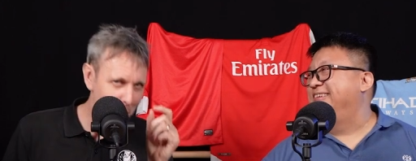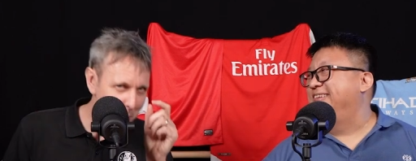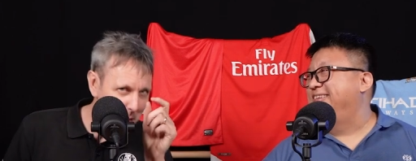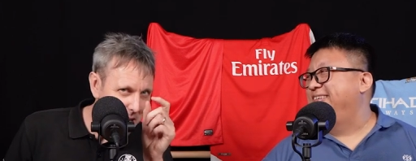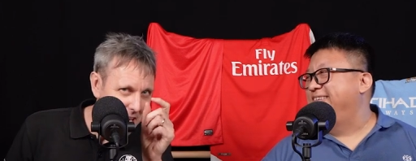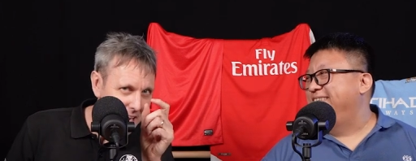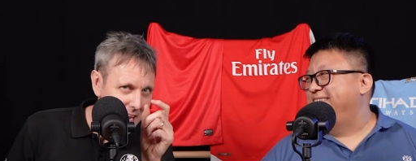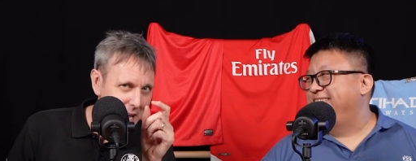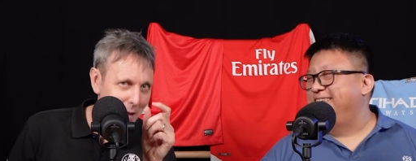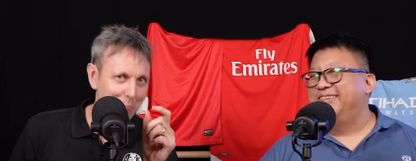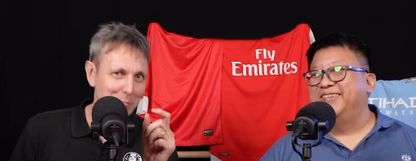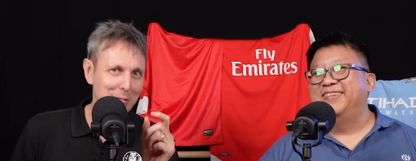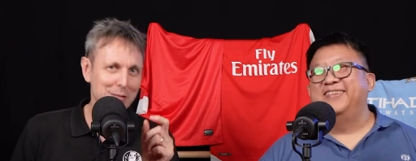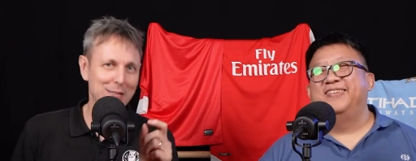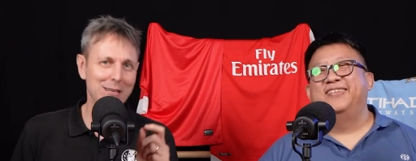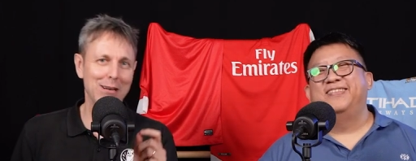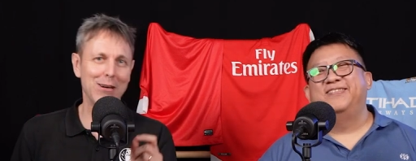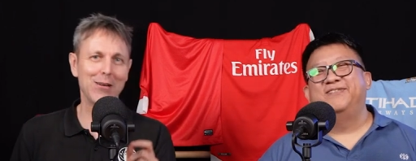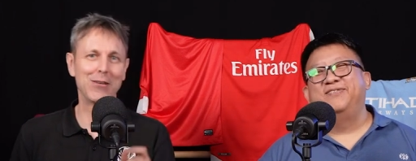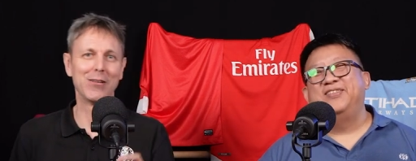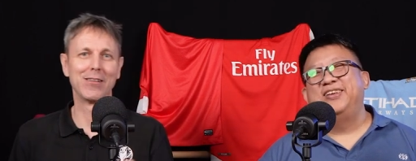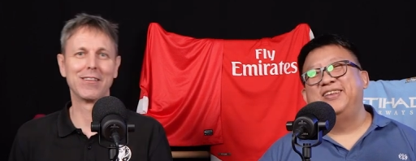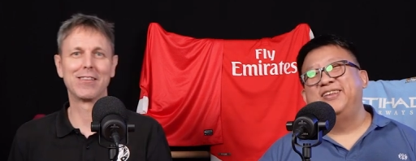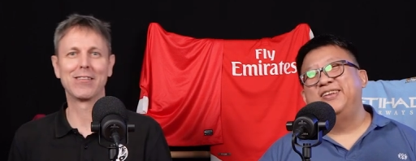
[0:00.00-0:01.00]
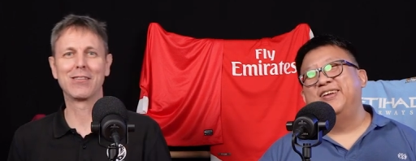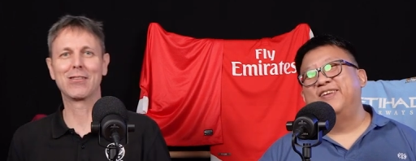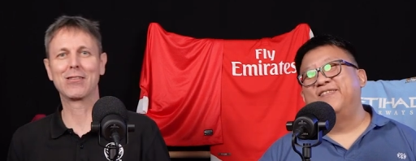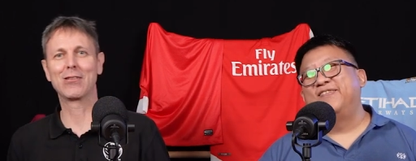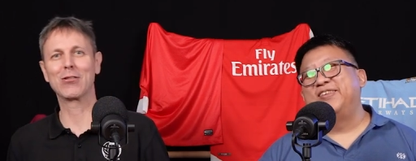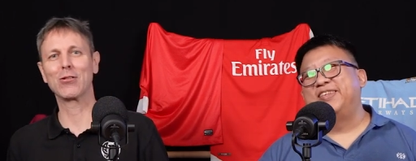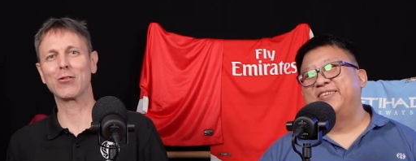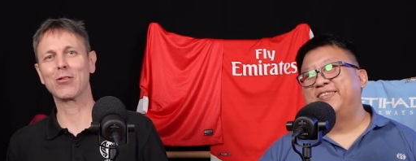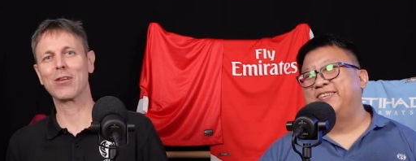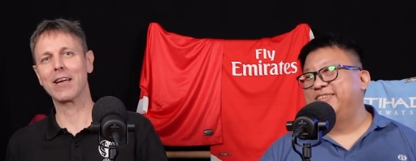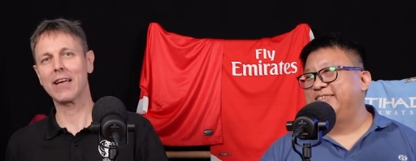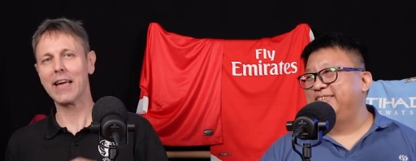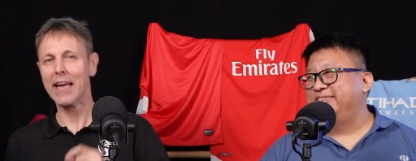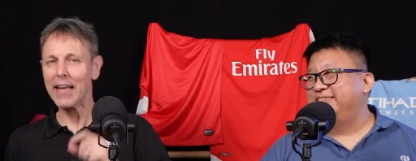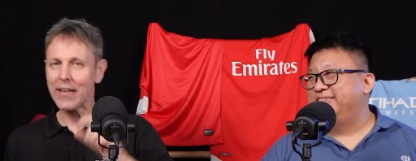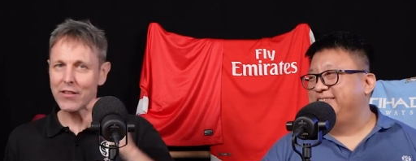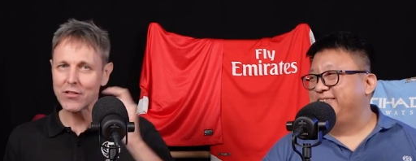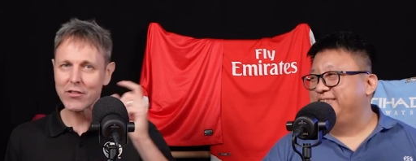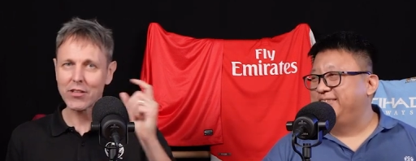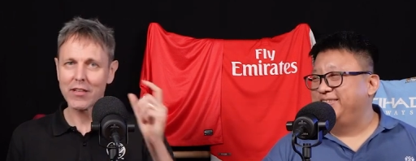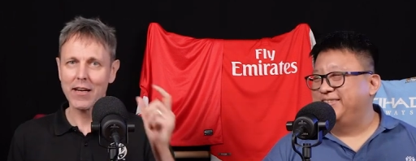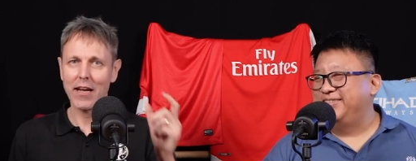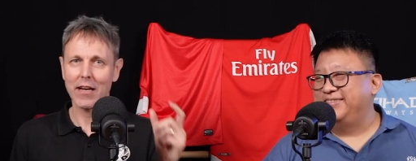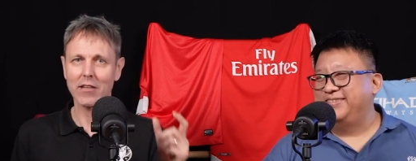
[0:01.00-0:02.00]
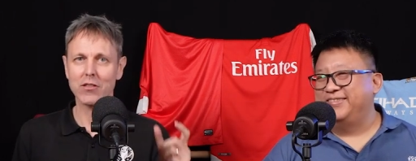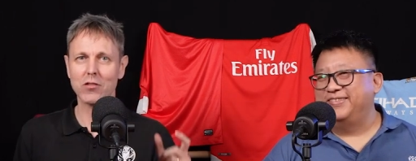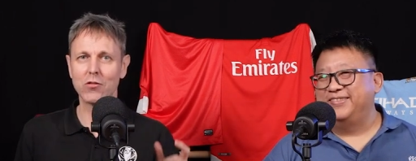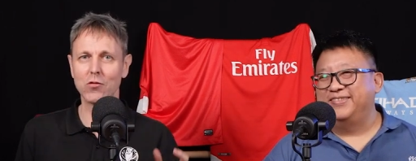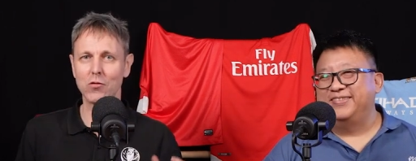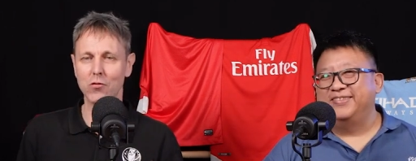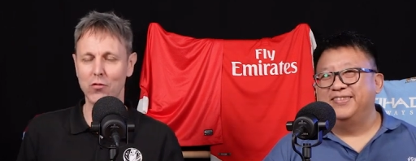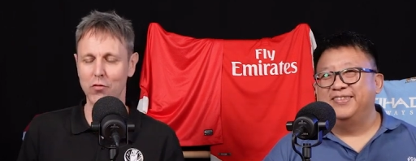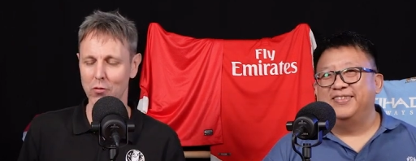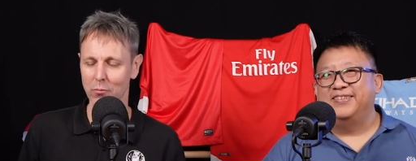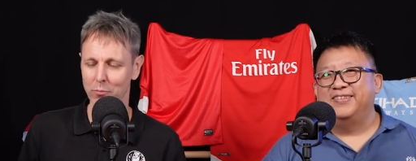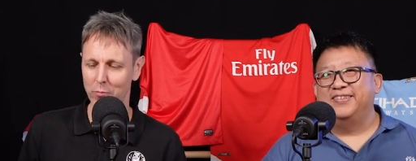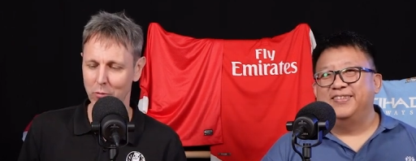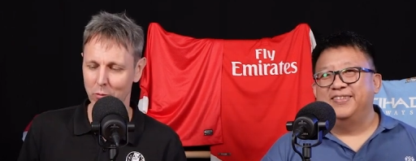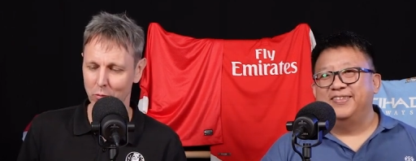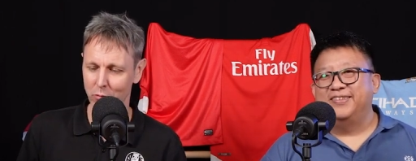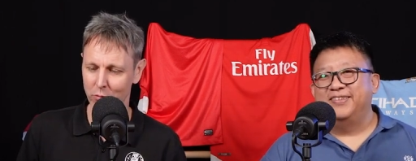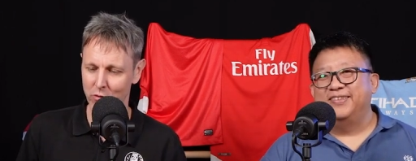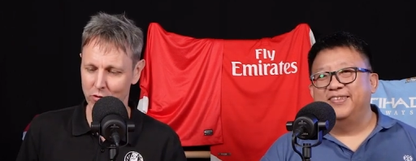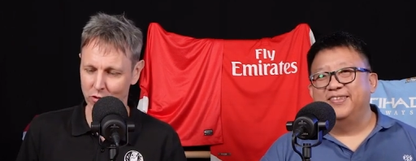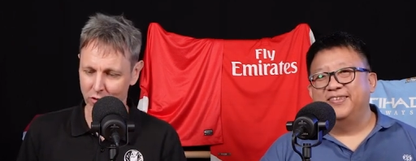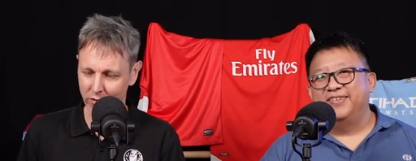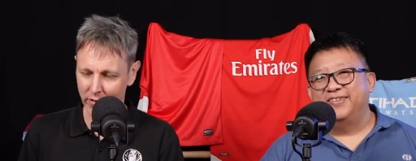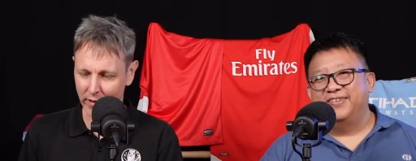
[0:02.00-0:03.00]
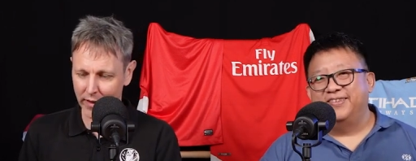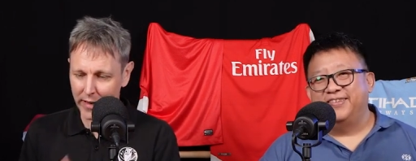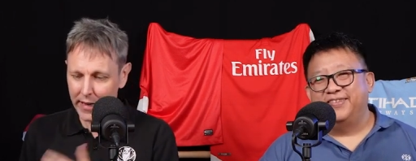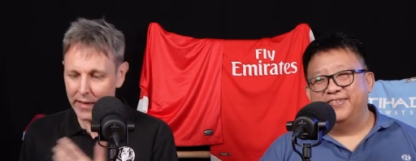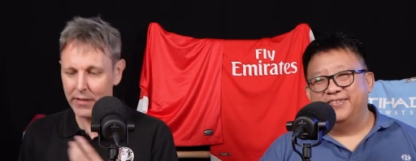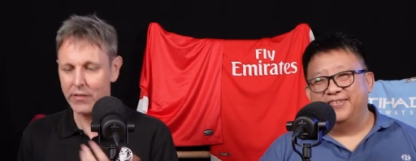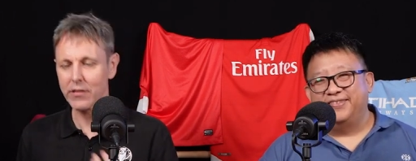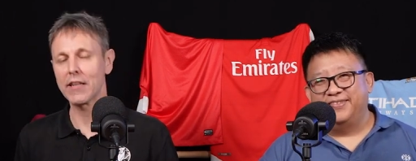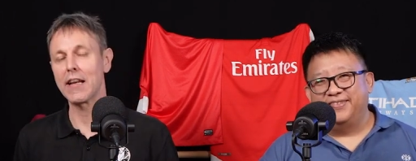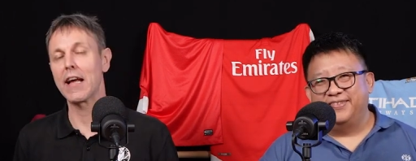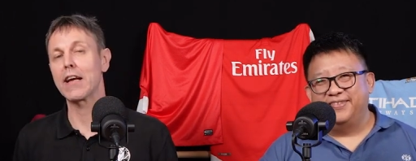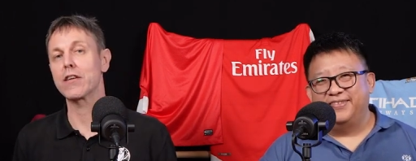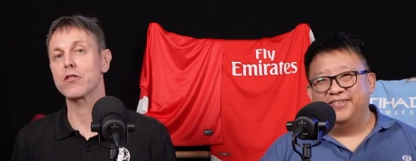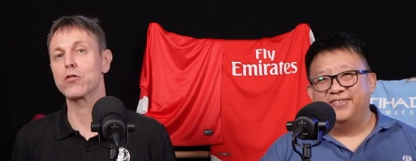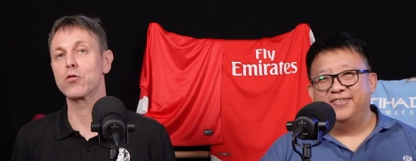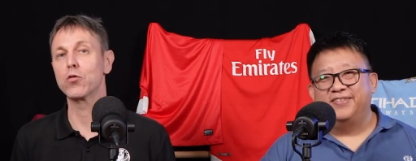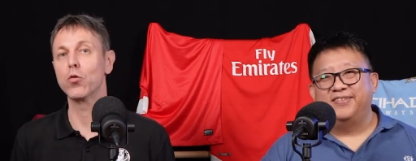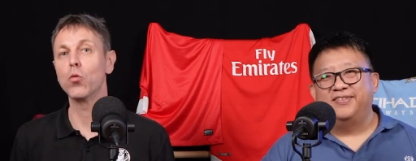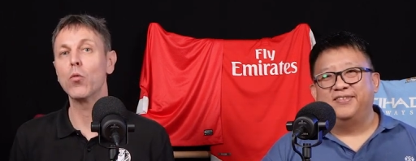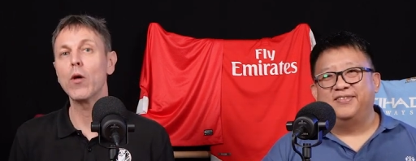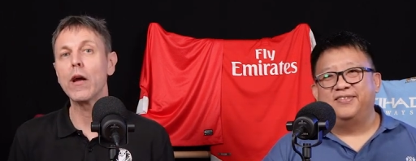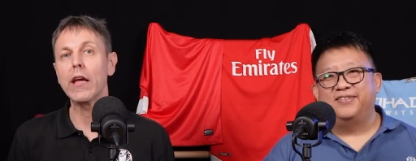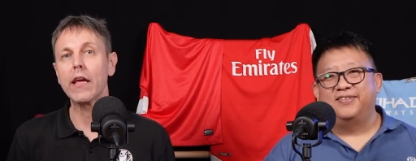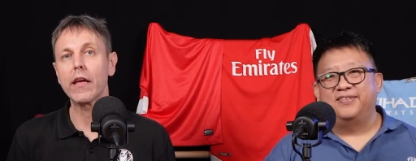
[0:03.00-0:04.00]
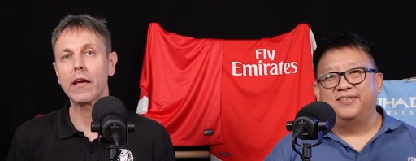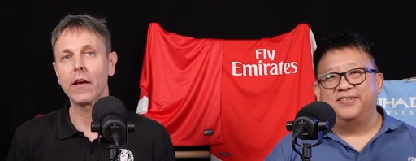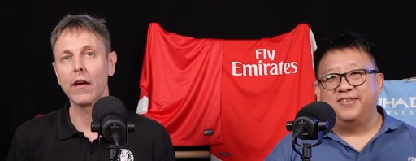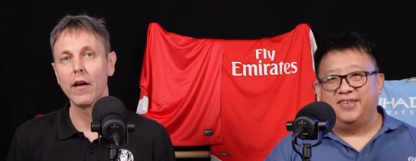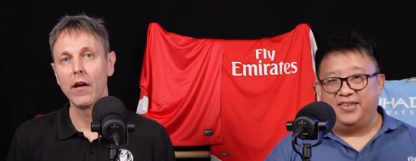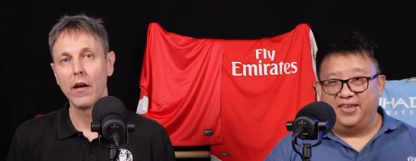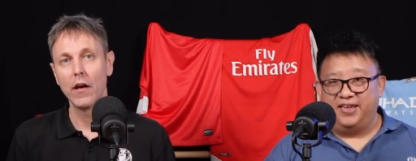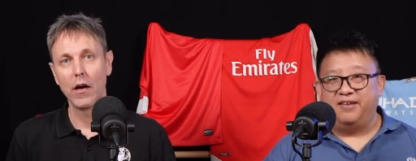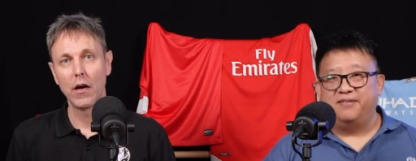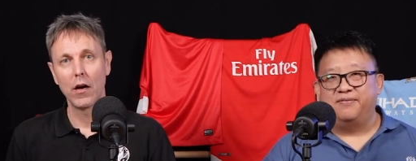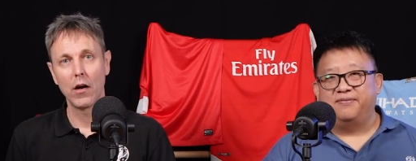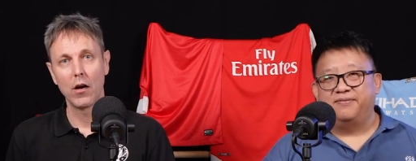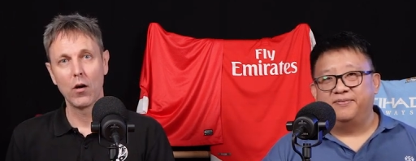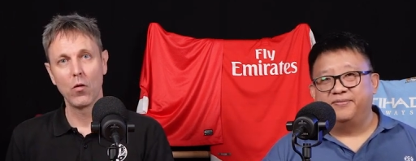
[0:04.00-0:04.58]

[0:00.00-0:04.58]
Speaker 1: Mini episode. Mini episode. Talking international football during International Week. Yeah.